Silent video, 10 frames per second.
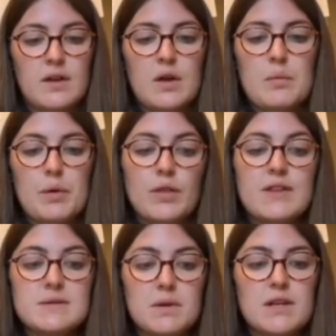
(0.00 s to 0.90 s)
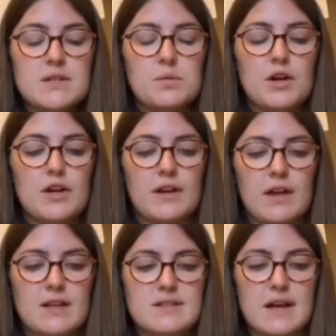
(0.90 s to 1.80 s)
'Put this money to work,'
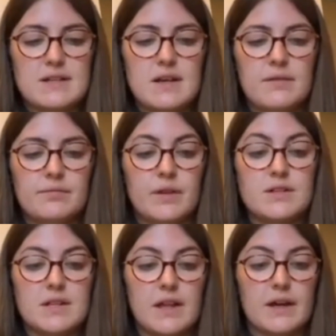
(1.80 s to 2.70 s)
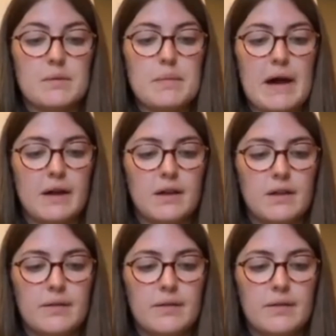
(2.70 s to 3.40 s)
he said, 'until I come back.'